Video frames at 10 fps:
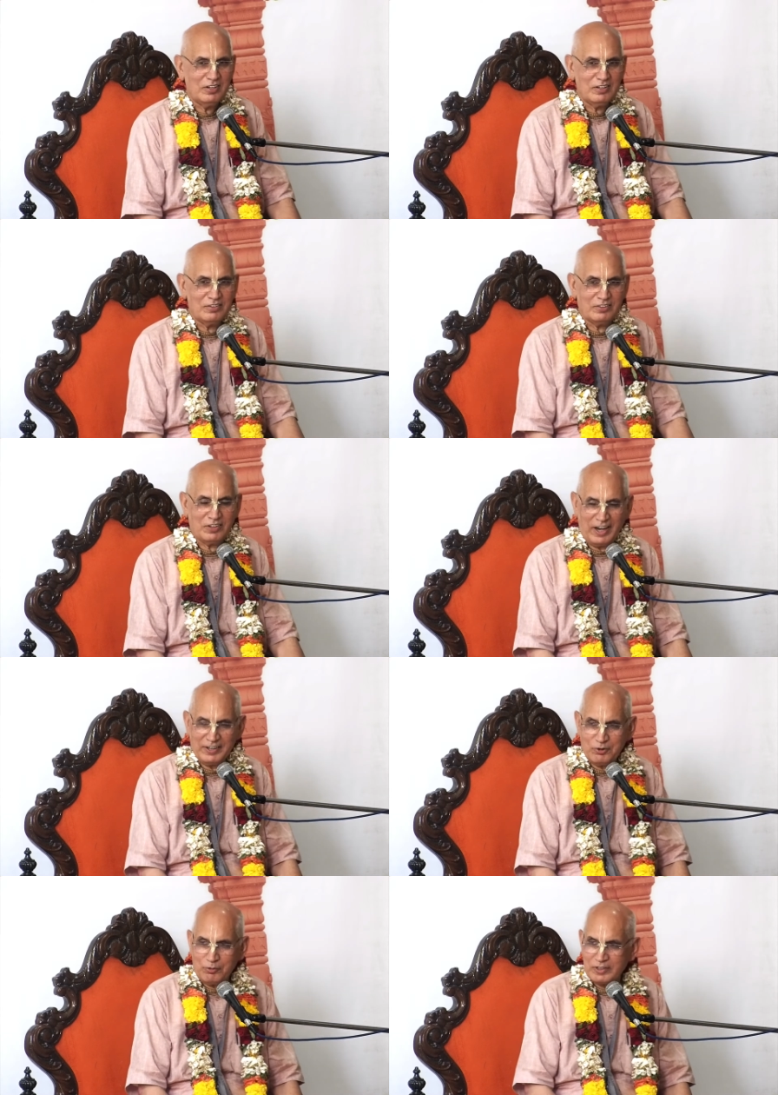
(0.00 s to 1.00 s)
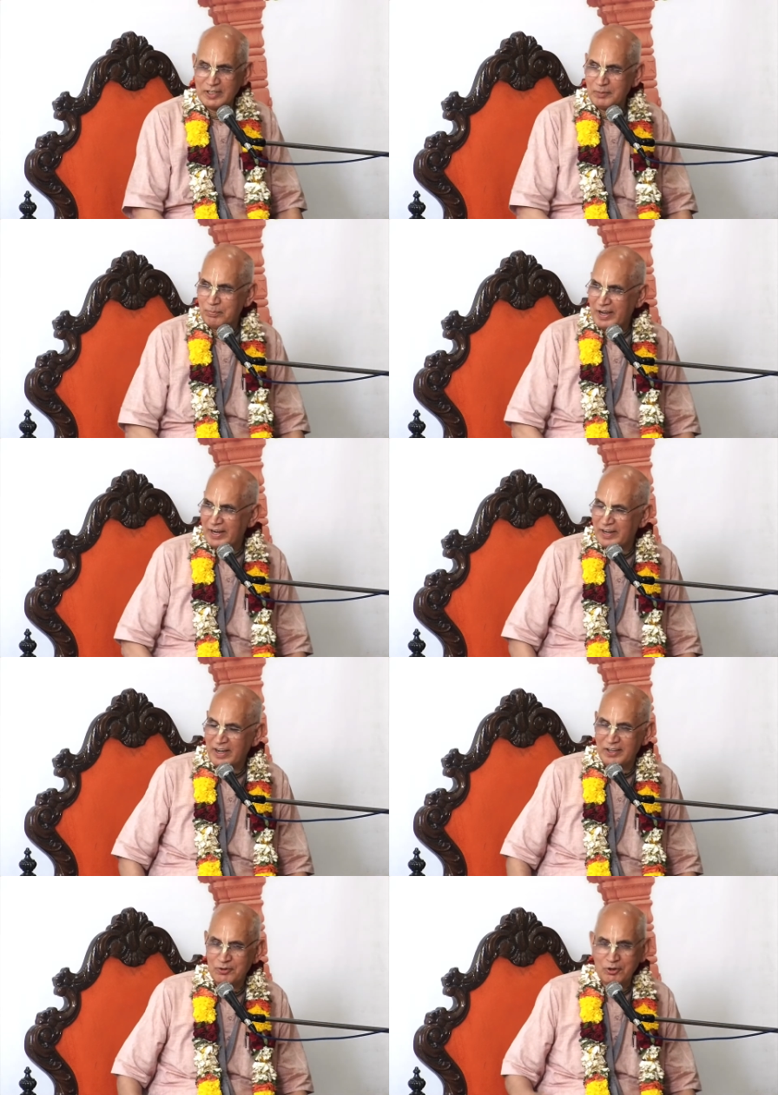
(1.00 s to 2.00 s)
Instead, Govardhan replied, I
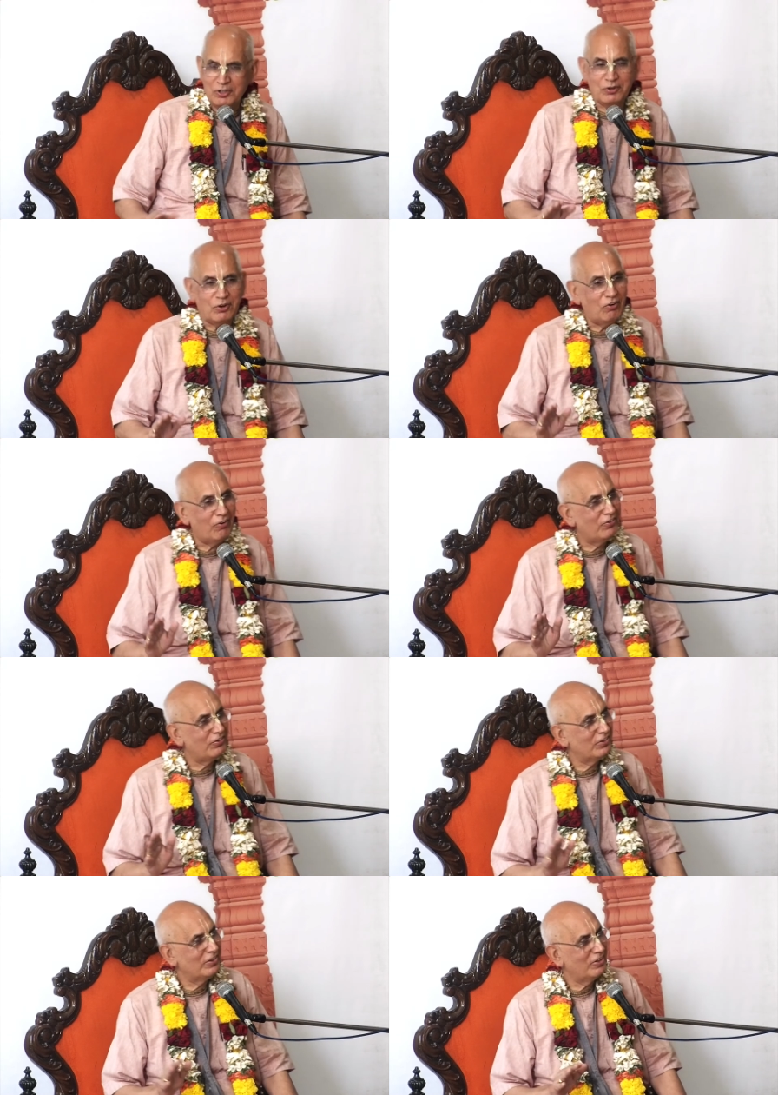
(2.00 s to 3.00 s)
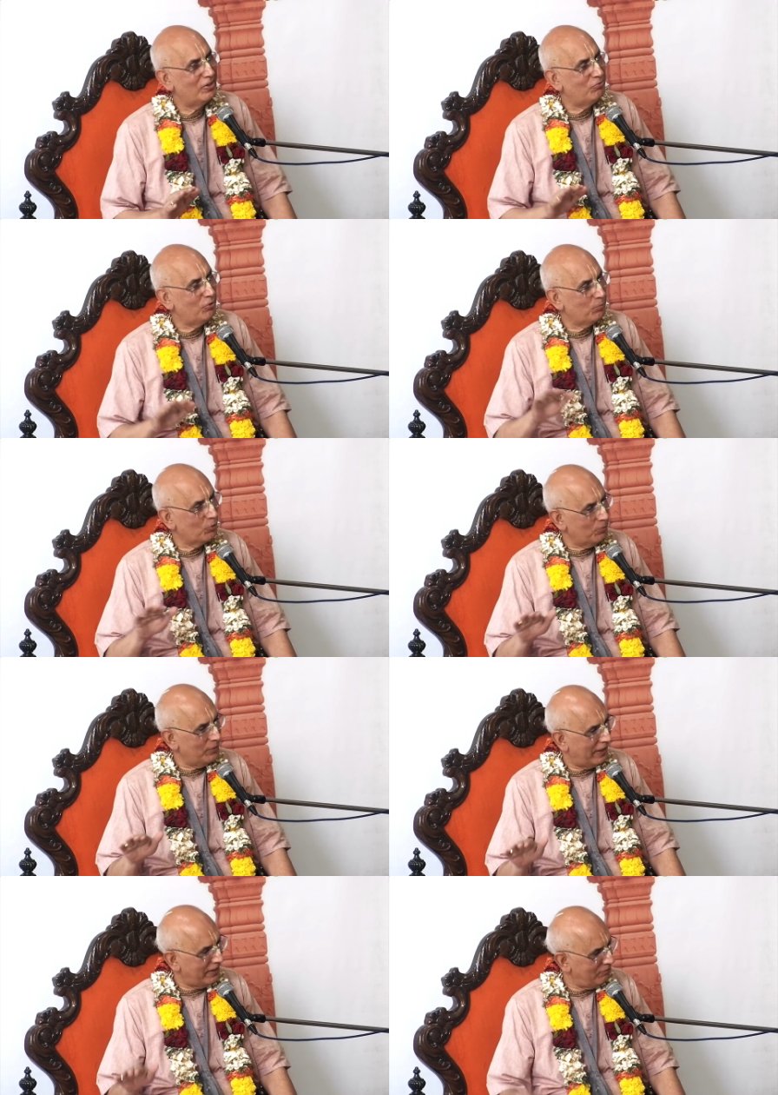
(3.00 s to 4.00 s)
told you, no, if you put me
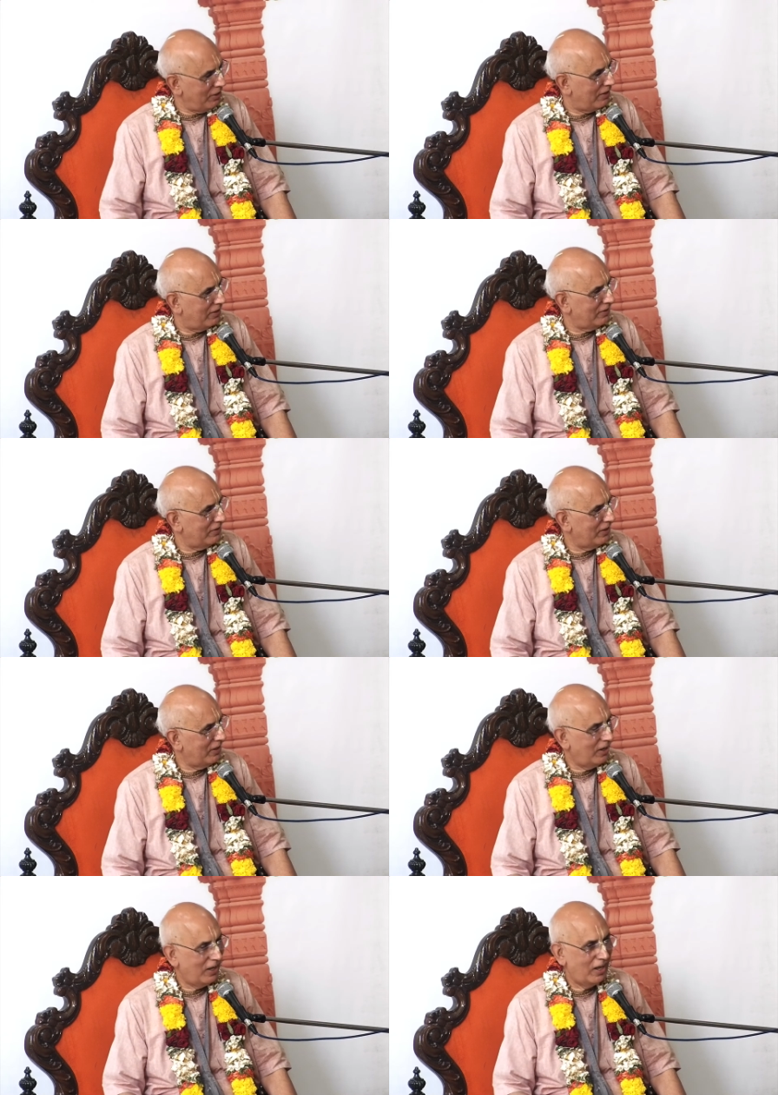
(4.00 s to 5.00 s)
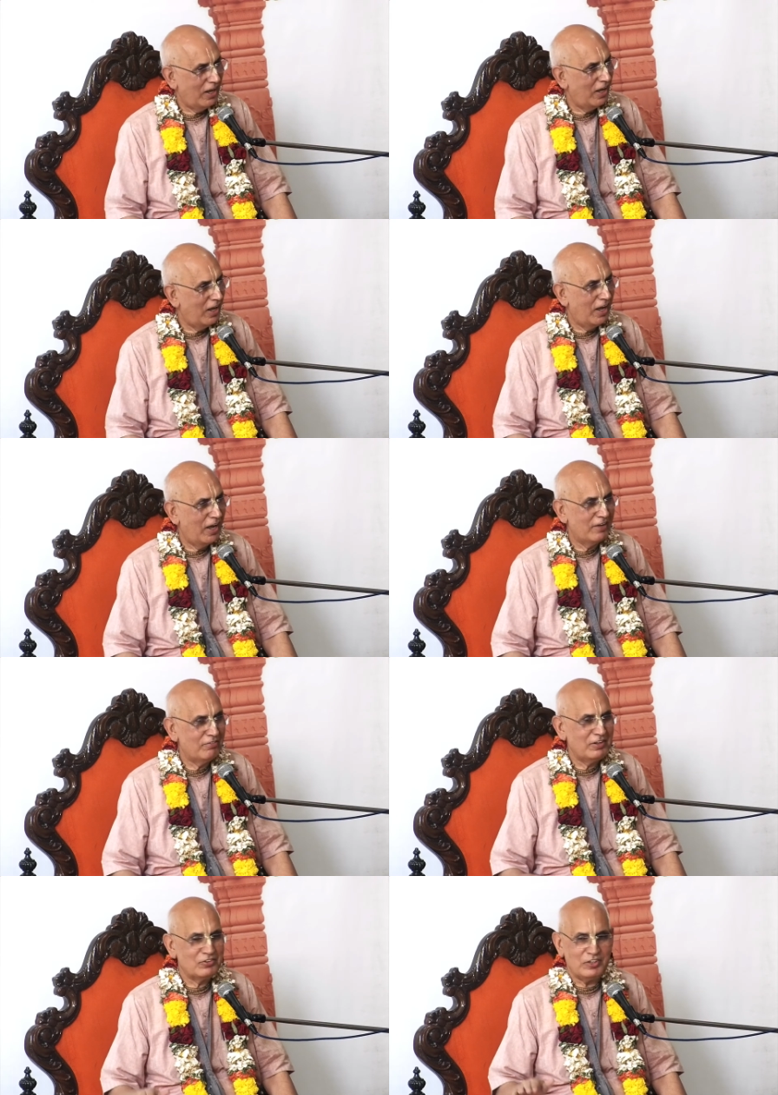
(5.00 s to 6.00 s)
anywhere, I
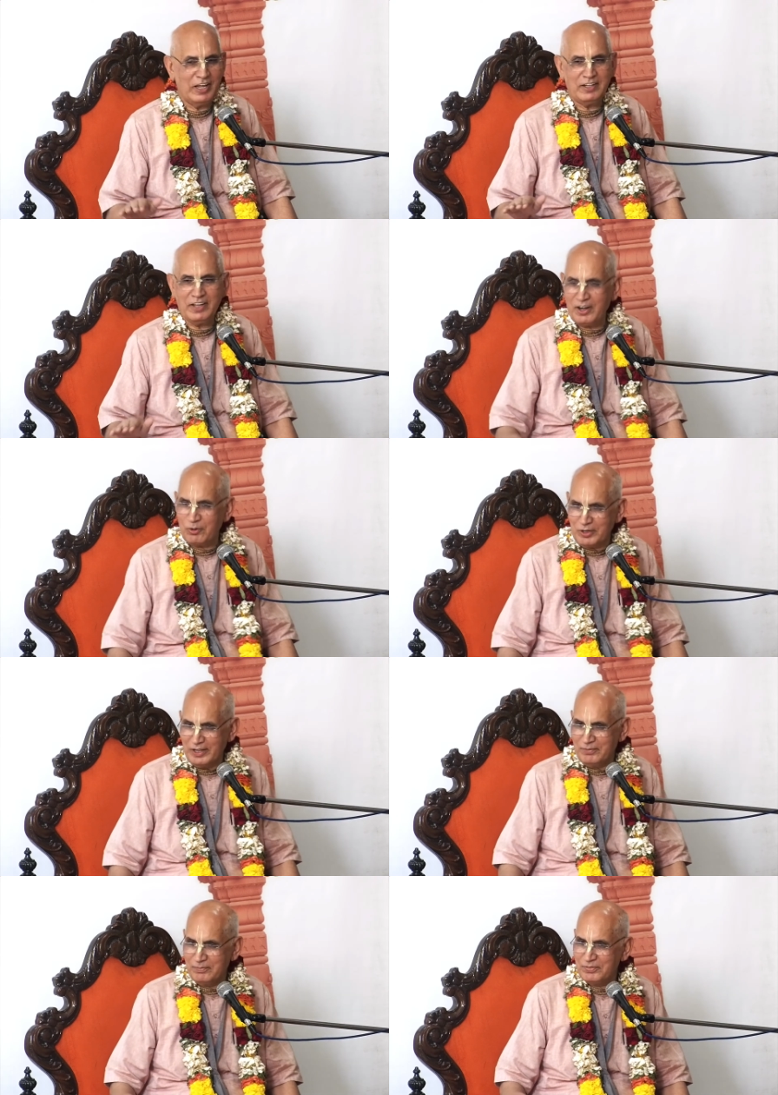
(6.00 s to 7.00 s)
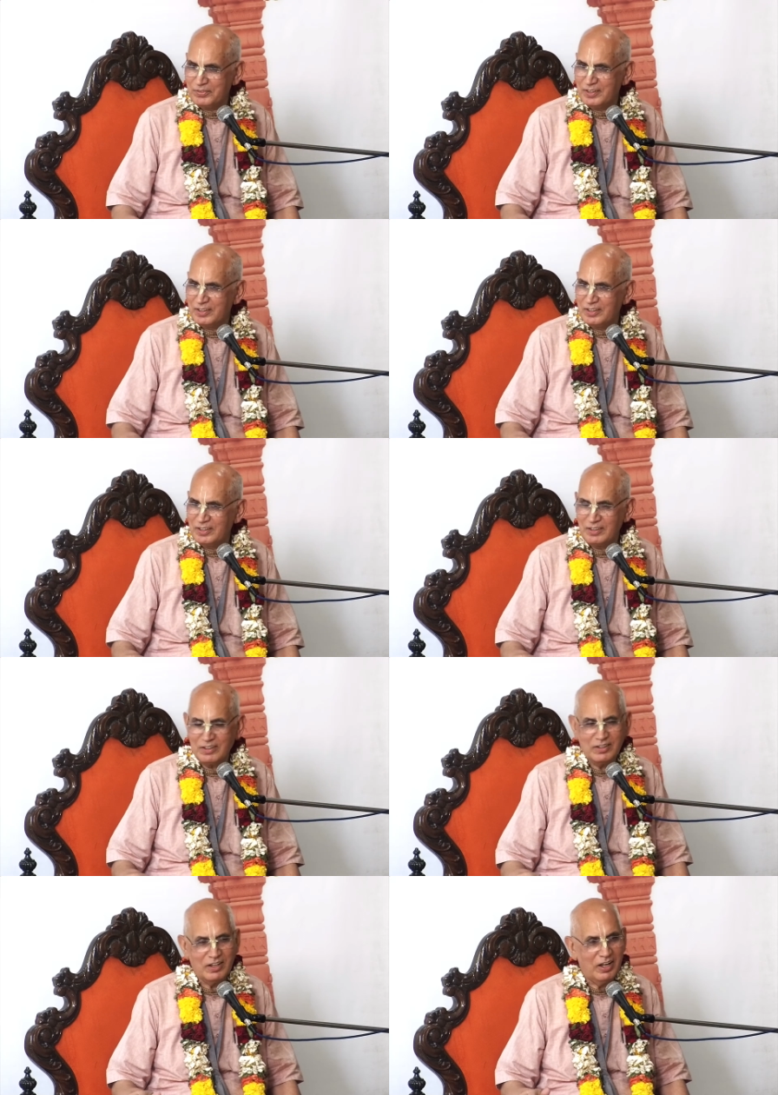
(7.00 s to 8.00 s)
will stay there only.
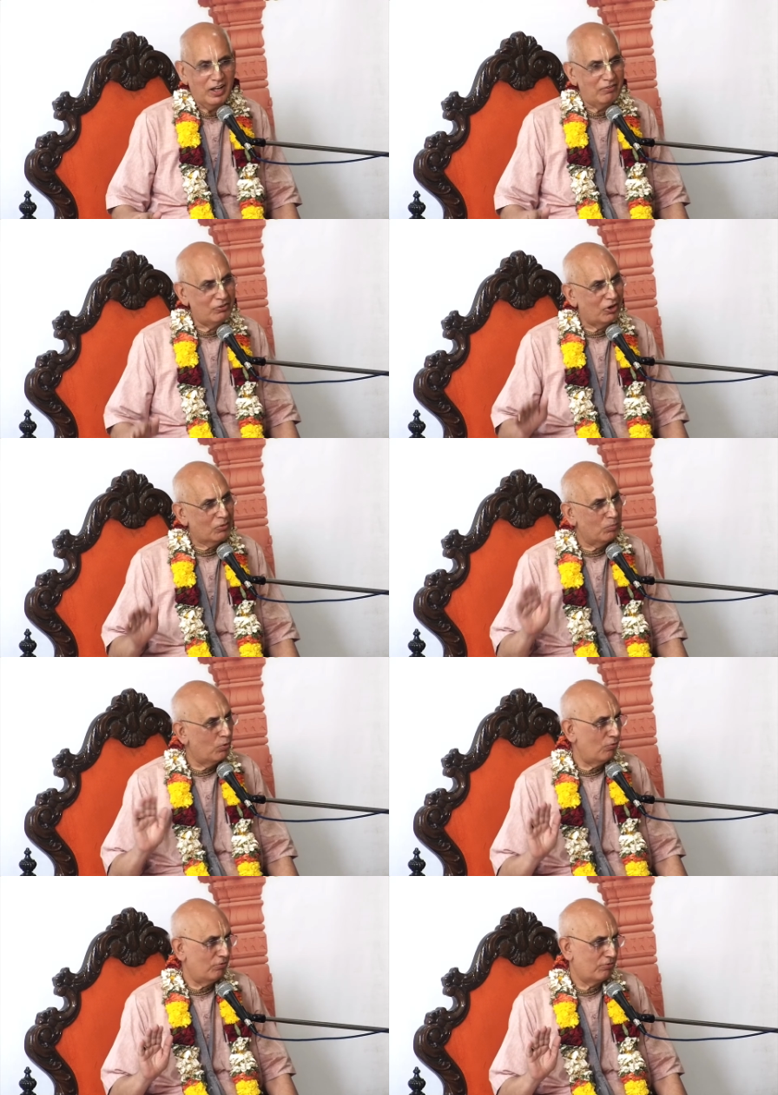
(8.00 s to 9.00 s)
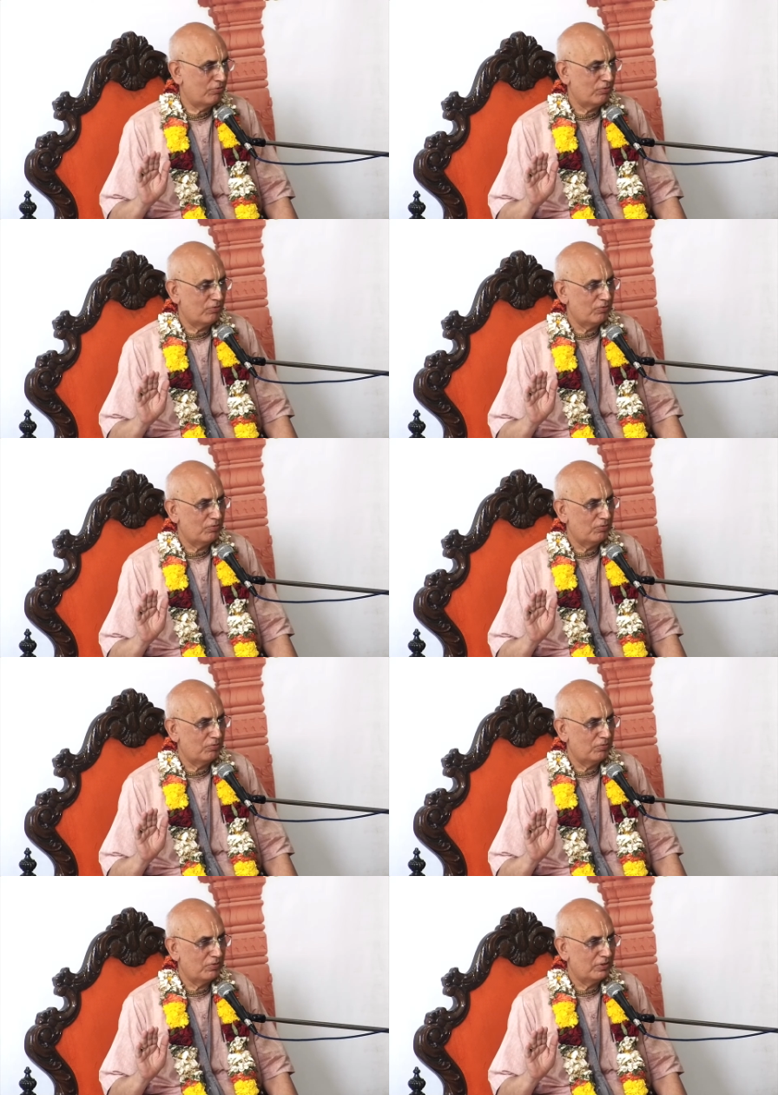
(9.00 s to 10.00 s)
I will not move.
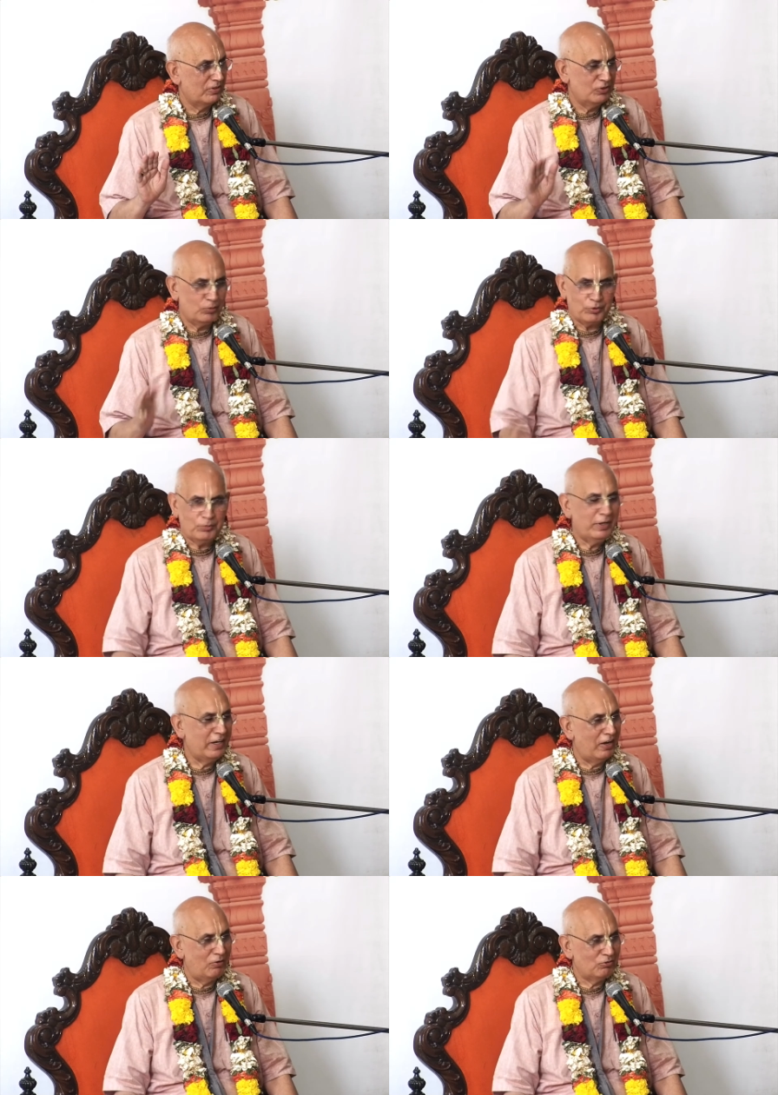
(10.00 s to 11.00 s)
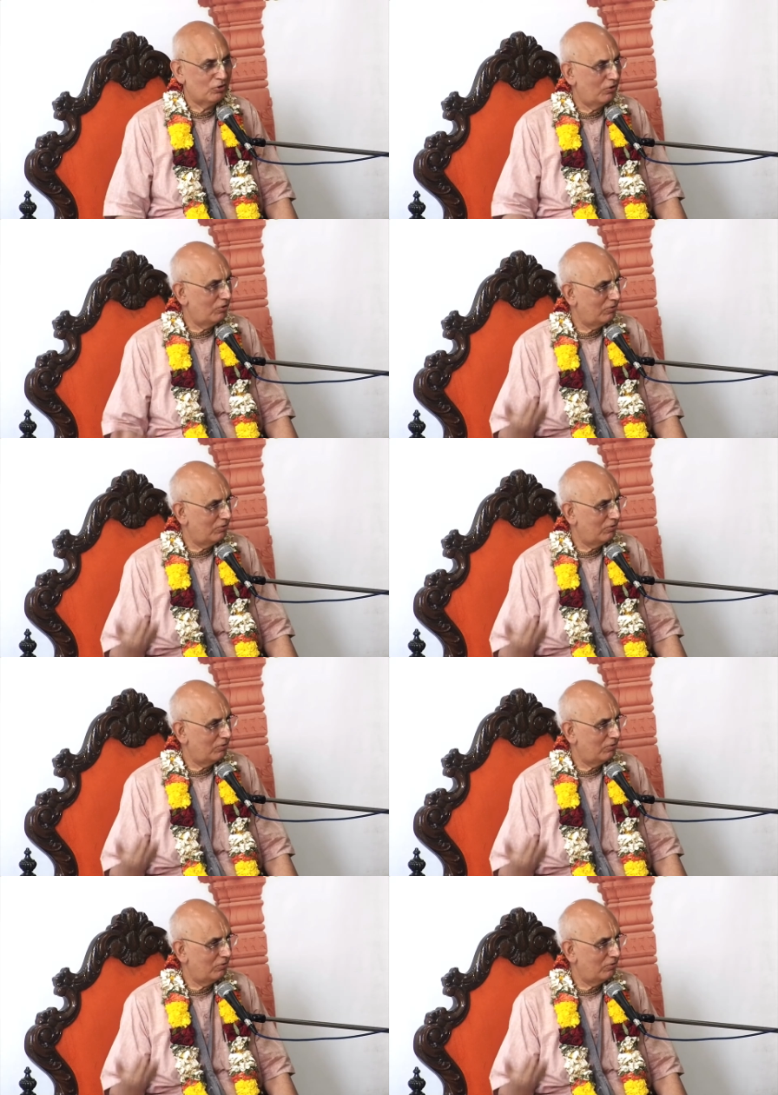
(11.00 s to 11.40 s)
You put me down, so